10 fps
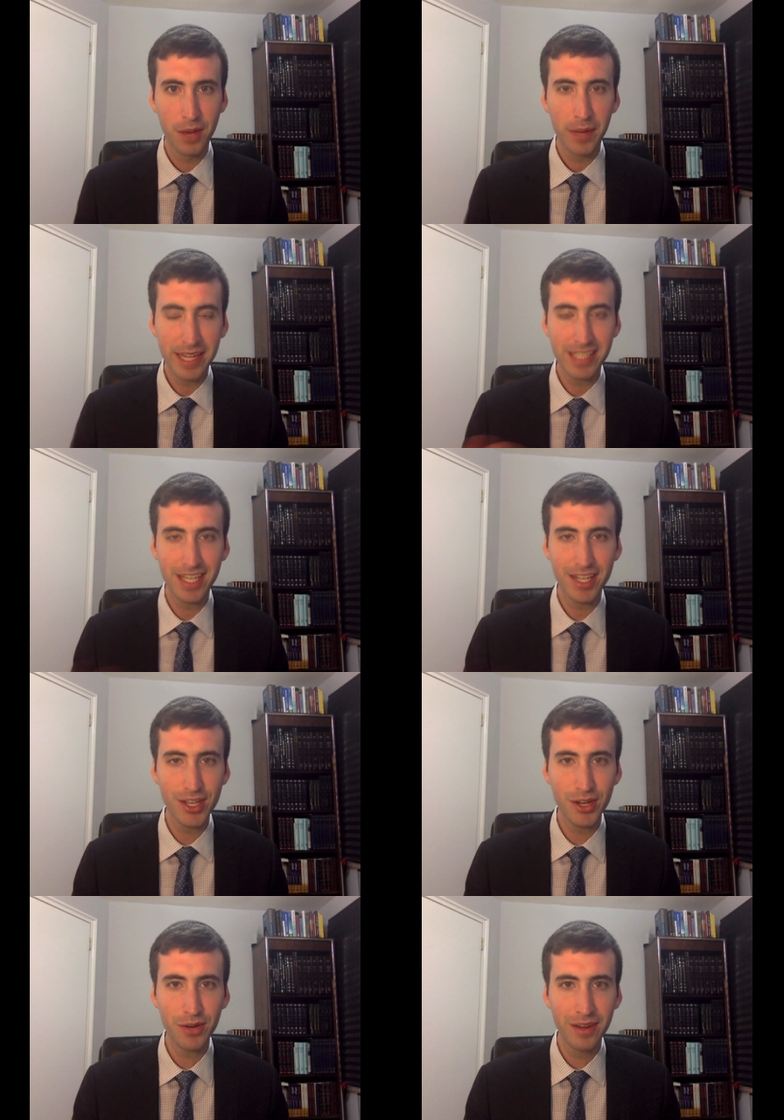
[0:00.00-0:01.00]
We
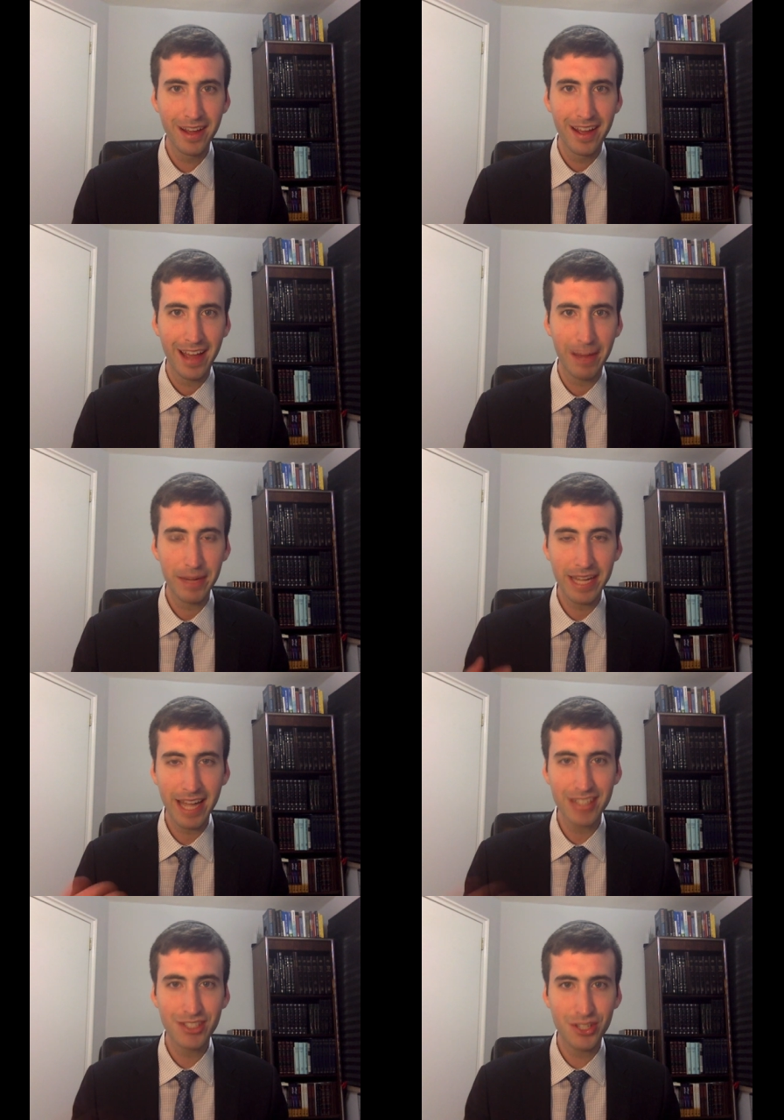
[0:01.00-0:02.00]
continue and we
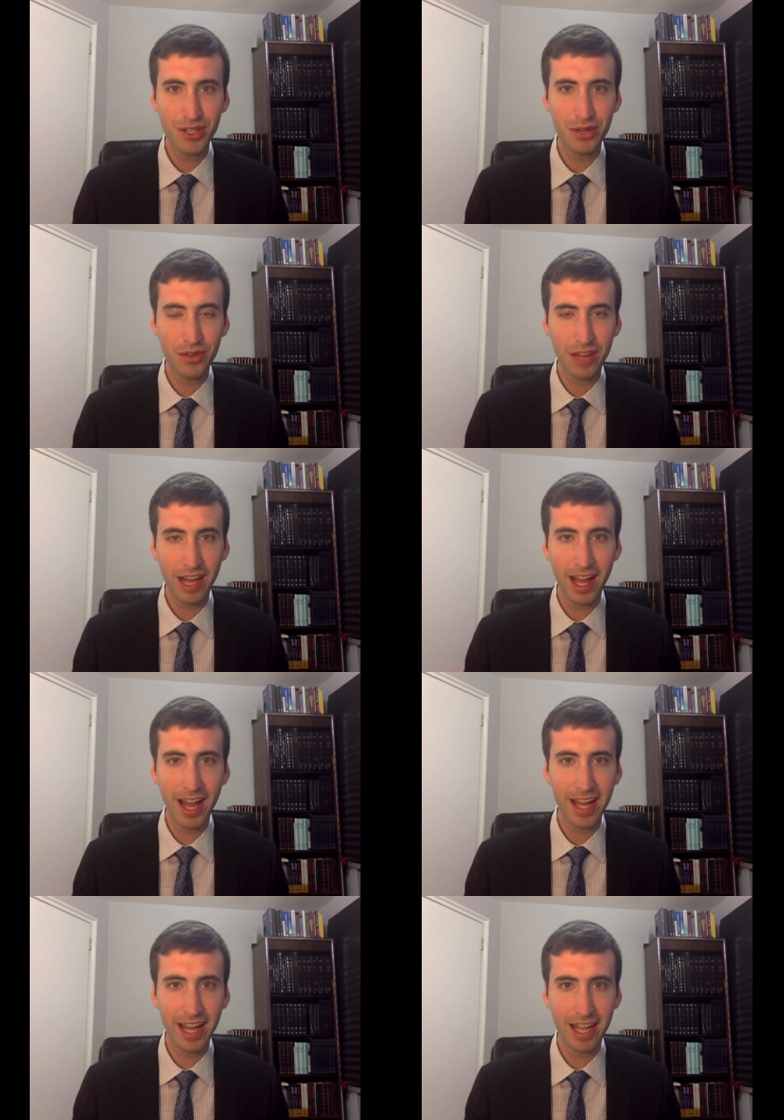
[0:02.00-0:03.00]
get to the
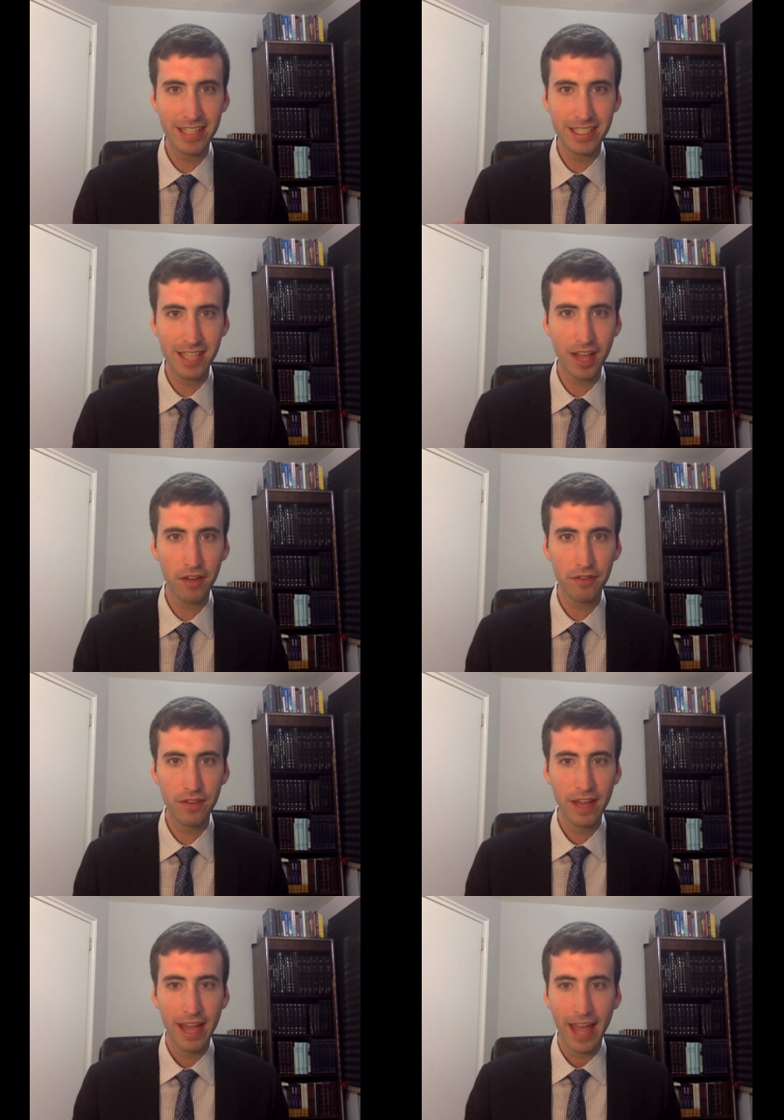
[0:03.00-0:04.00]
Chag itself,
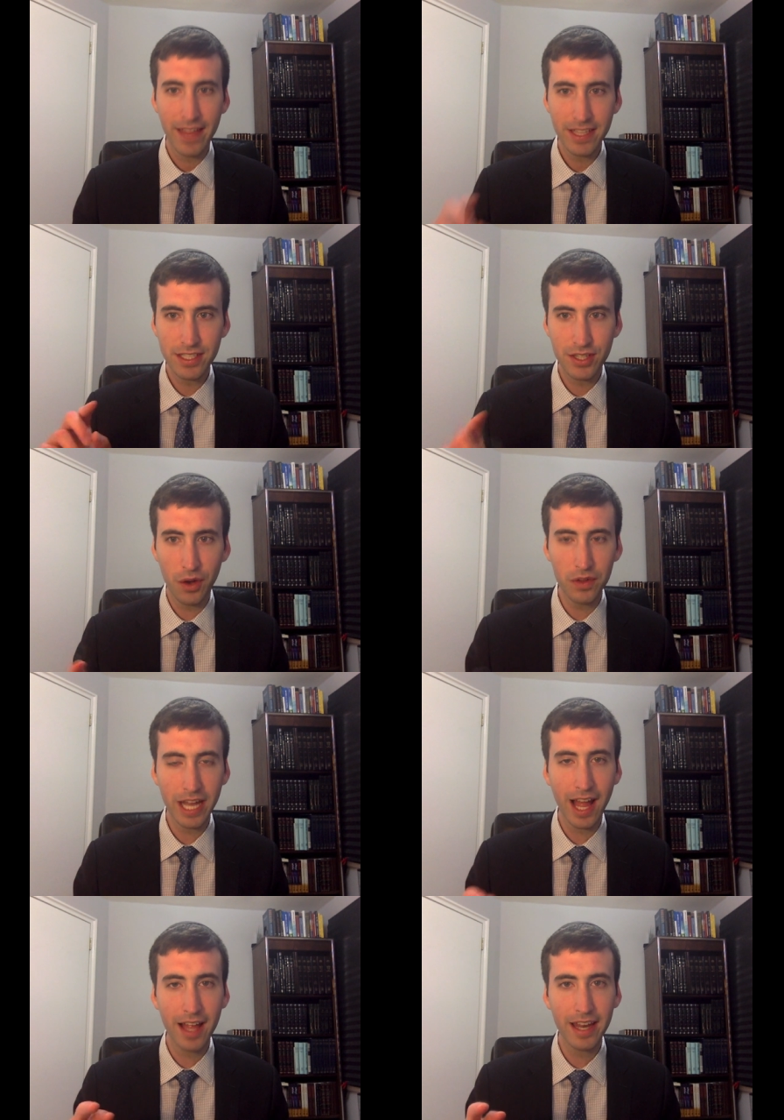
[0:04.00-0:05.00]
and this is the only
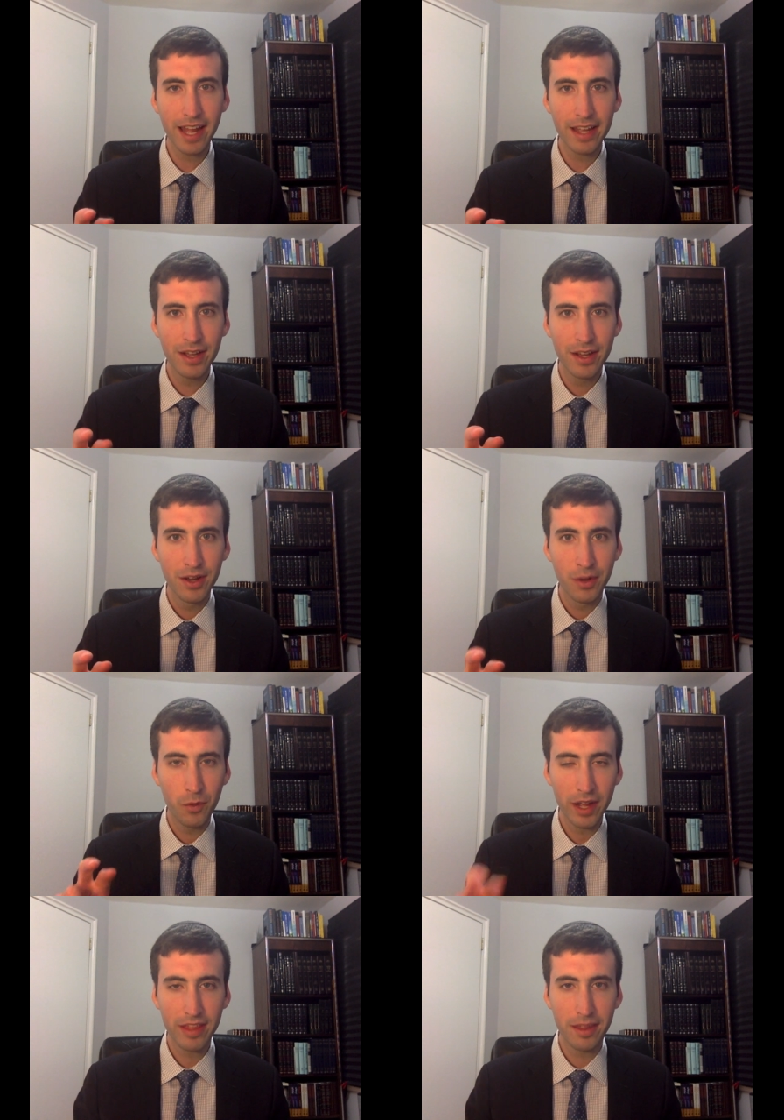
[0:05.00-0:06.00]
holiday
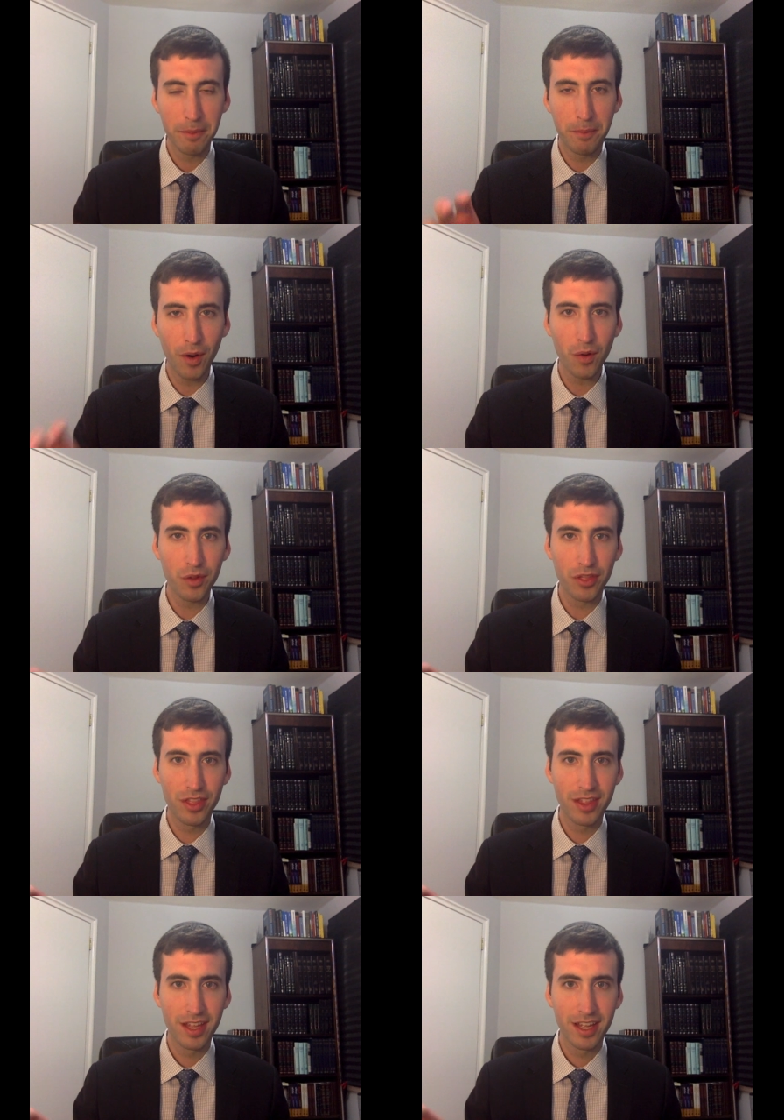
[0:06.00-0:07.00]
with both